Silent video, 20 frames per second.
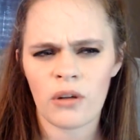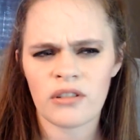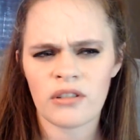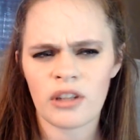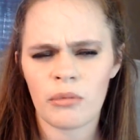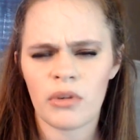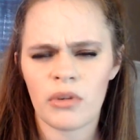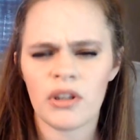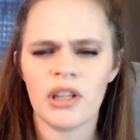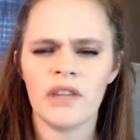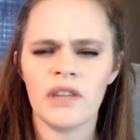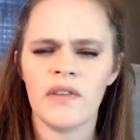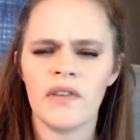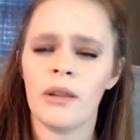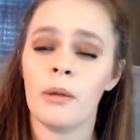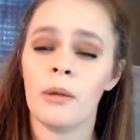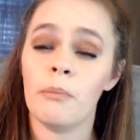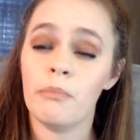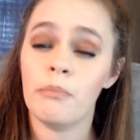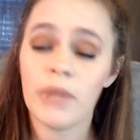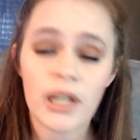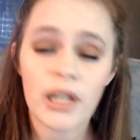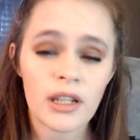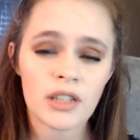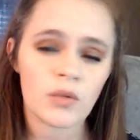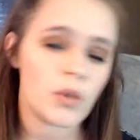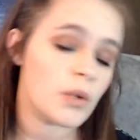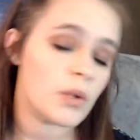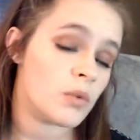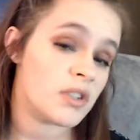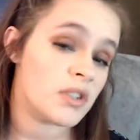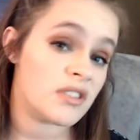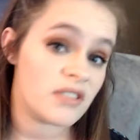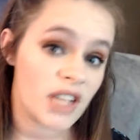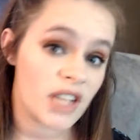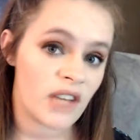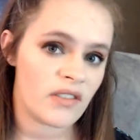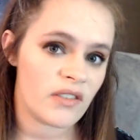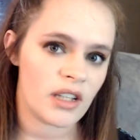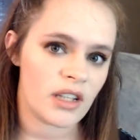I believe, and the biggest one was
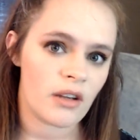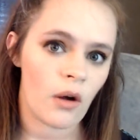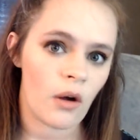$70.